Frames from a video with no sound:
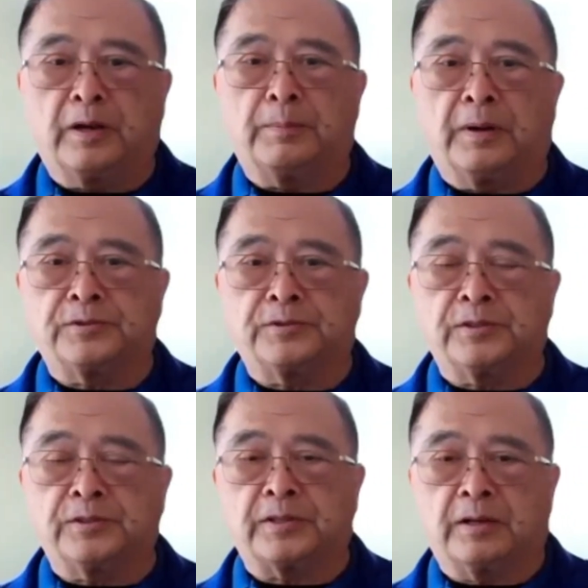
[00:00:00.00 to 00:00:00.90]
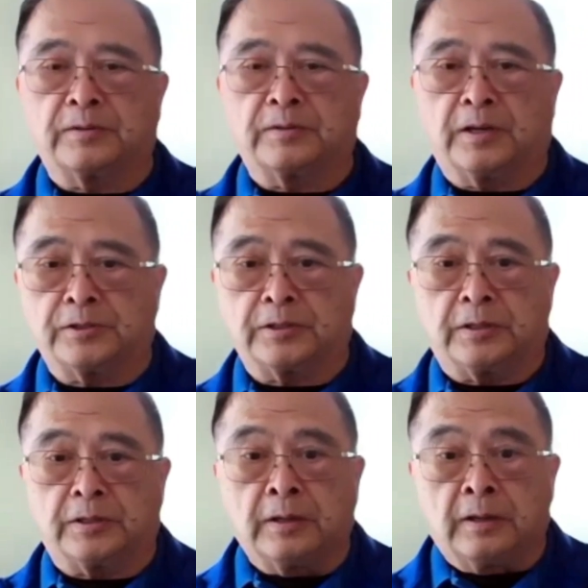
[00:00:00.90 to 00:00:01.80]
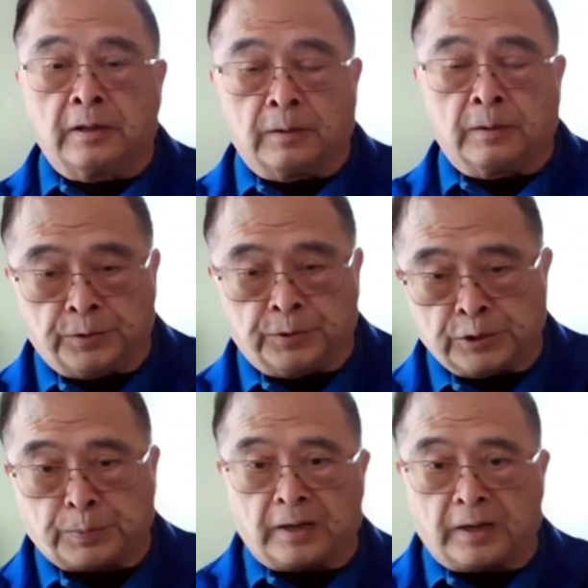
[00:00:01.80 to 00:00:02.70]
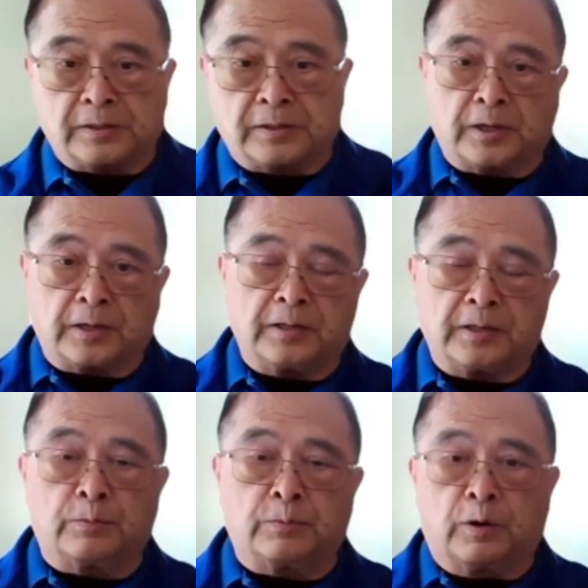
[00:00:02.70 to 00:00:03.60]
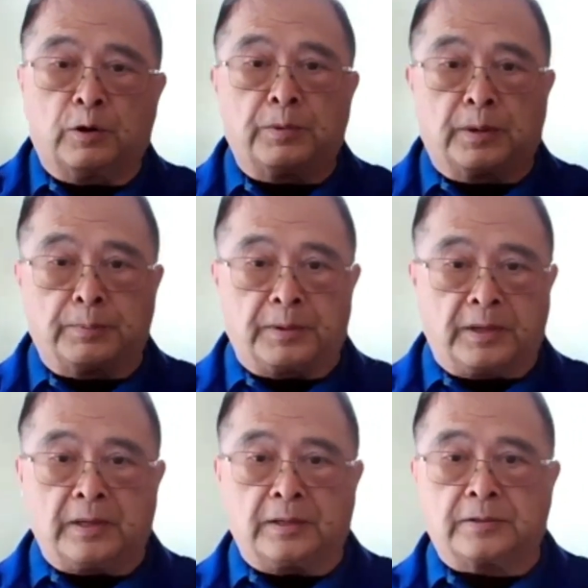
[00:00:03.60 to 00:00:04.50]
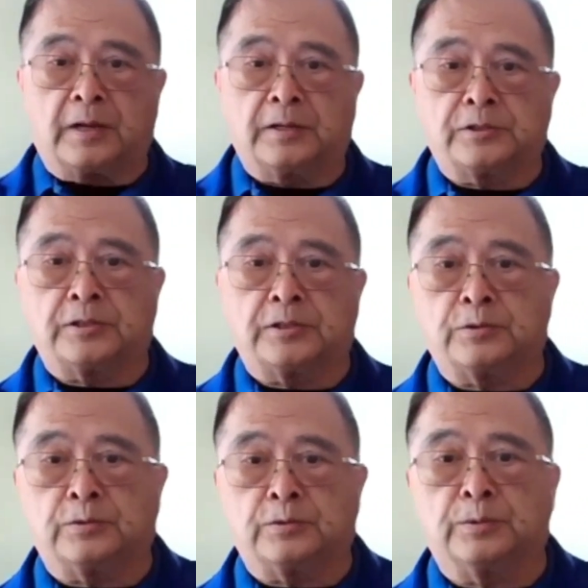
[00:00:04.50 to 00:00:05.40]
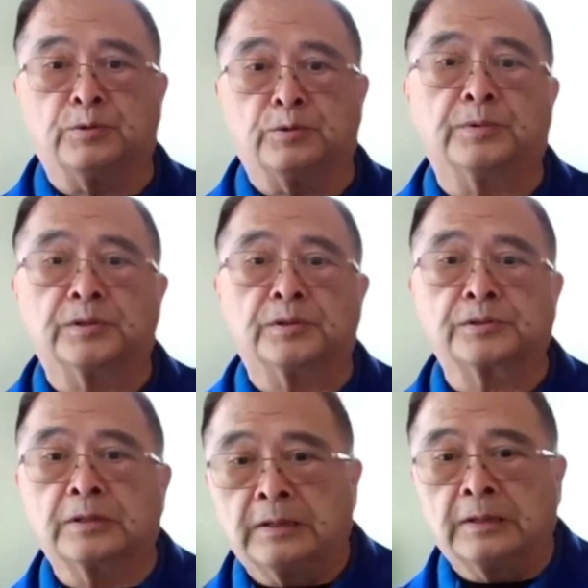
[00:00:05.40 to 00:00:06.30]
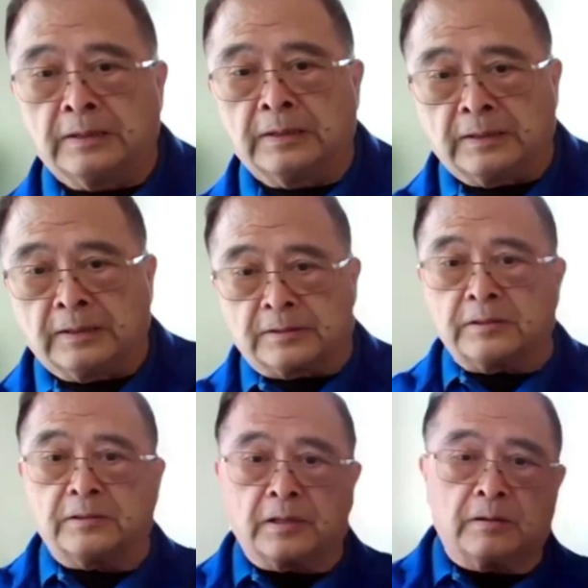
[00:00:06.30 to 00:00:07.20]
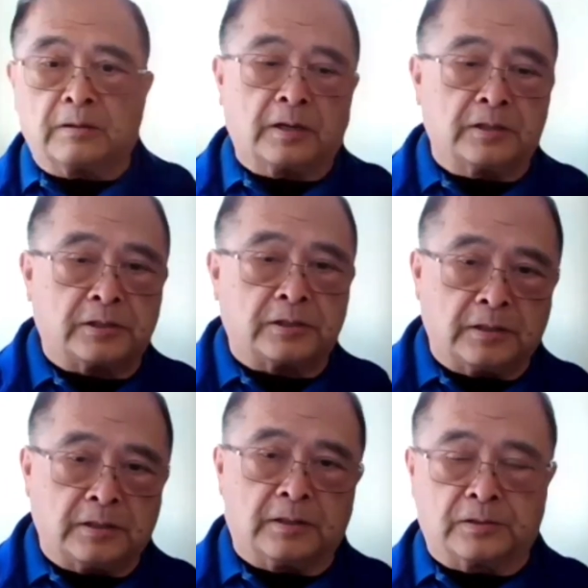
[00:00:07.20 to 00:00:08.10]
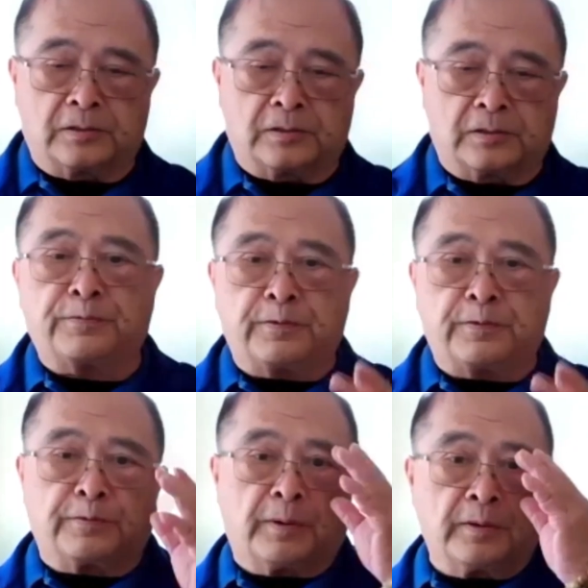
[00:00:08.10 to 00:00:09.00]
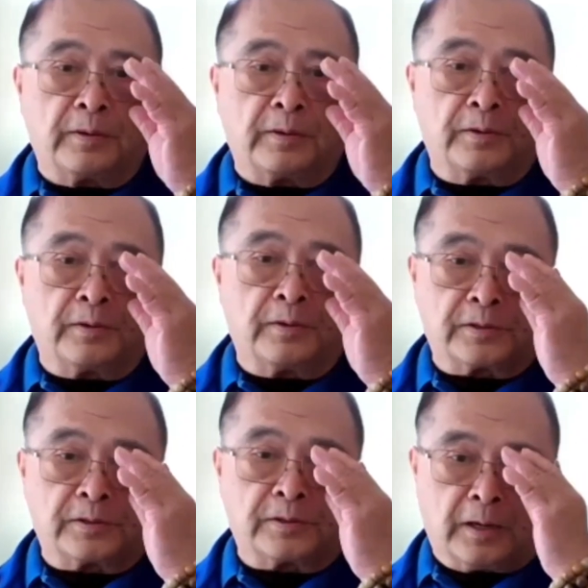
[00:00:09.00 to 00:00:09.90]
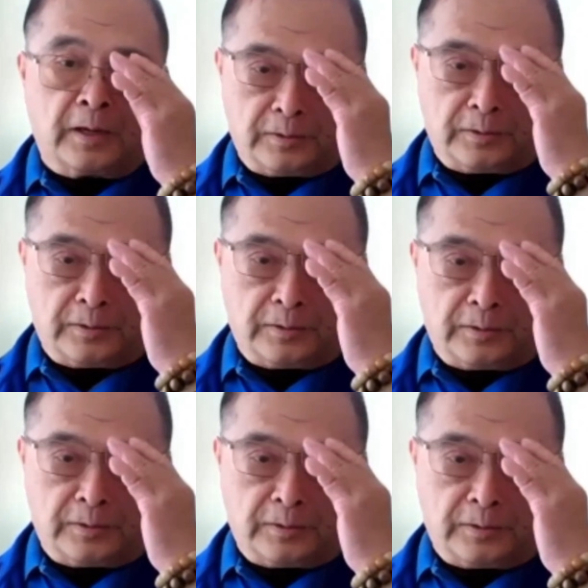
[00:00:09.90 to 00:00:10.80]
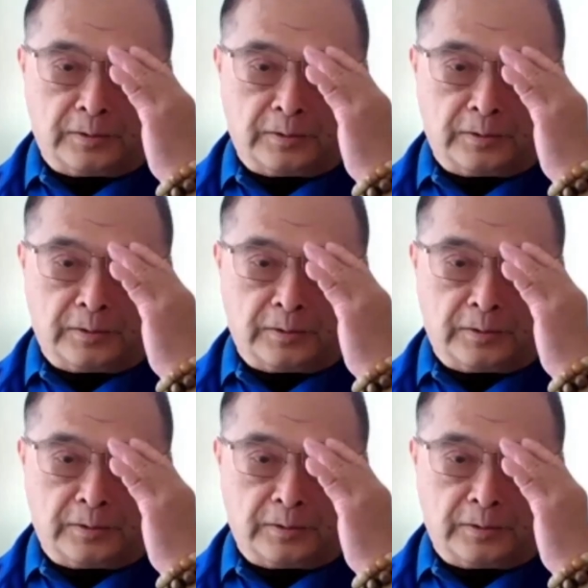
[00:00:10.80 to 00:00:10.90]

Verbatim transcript: a little bit about Sun Style Tai Chi. We just practiced tucking the robe and beginning Tai Chi, two of the movements. Sun style Tai Chi is different from other styles of Tai Chi